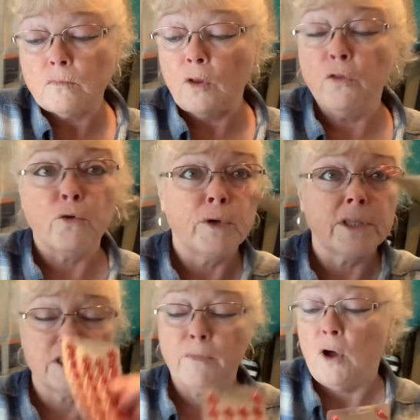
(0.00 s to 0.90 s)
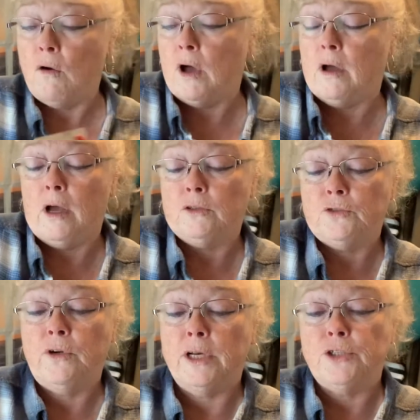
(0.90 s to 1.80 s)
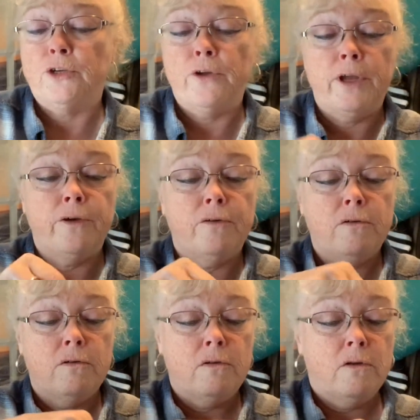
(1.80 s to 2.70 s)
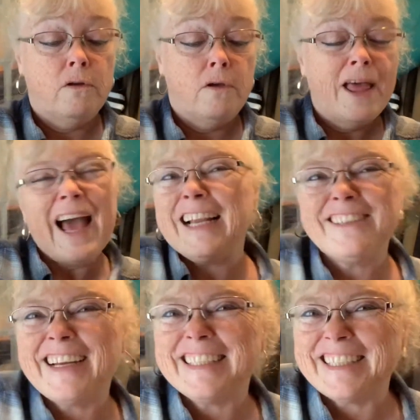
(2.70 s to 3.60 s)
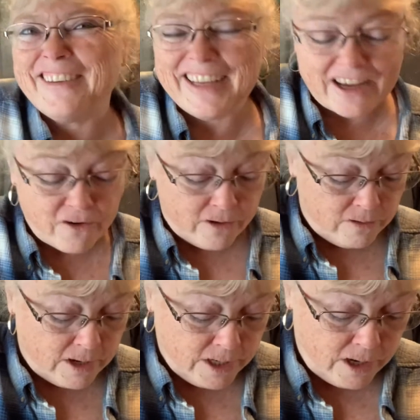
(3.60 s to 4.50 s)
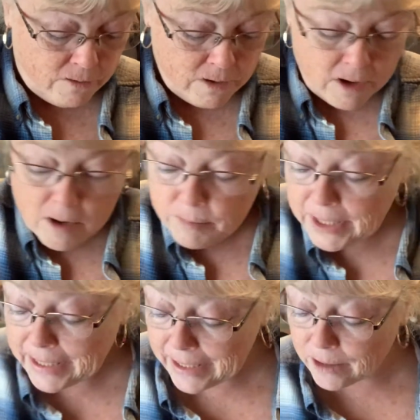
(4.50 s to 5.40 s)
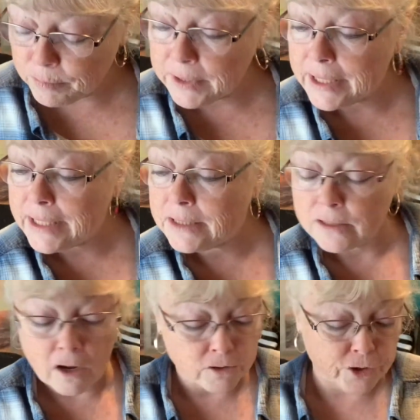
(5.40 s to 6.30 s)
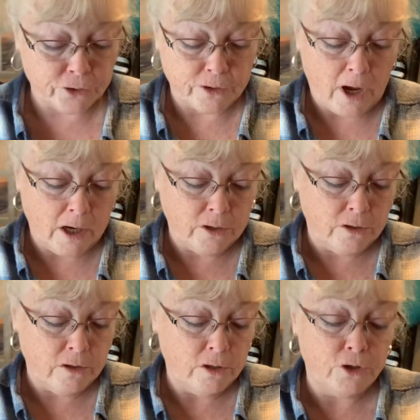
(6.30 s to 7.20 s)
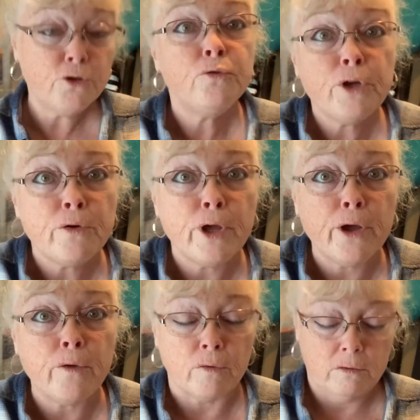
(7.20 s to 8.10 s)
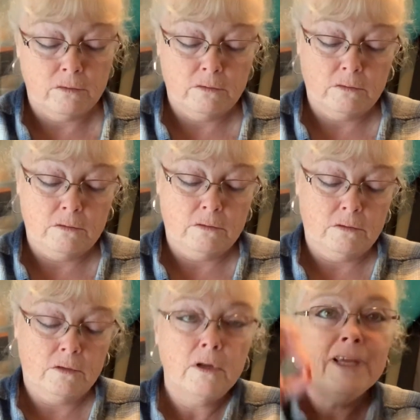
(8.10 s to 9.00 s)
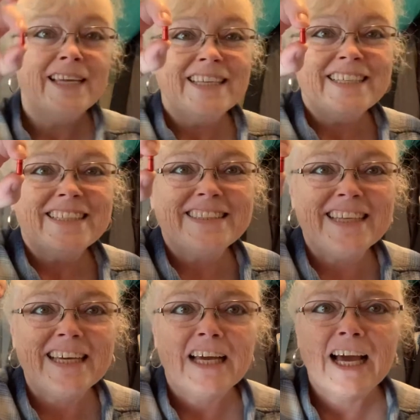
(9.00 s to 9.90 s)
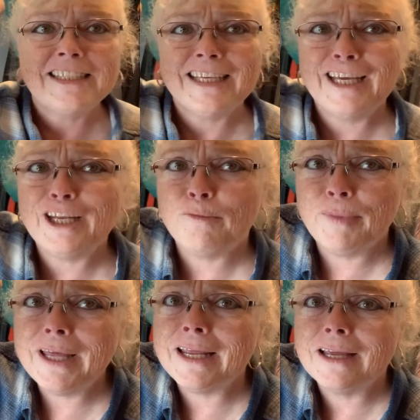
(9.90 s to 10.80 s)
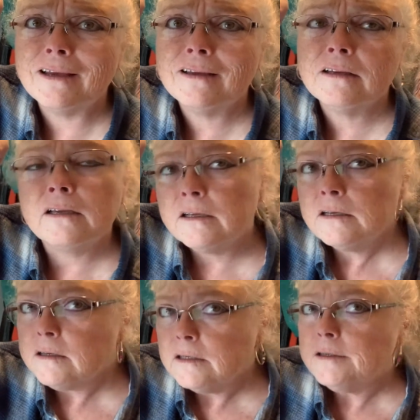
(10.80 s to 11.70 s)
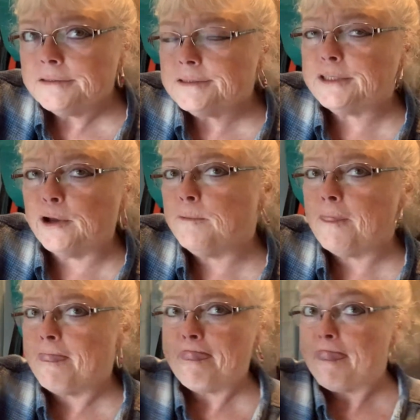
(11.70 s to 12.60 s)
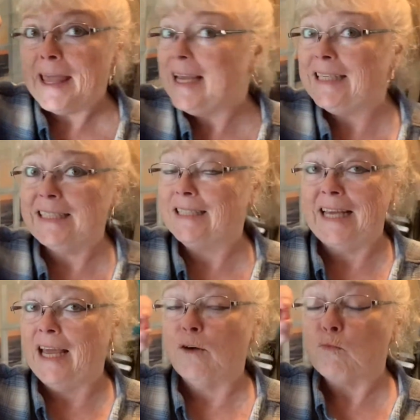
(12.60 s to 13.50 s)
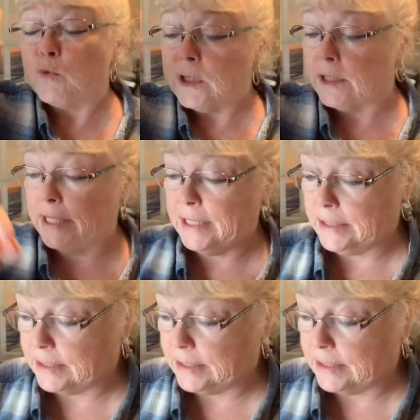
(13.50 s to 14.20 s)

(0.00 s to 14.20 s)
They're really small. I'll, I'll try to show you here. I try to show y'all, you know. But again, please talk to your doctor. You do you. See, that's itty bitty. So easy to take, really easy to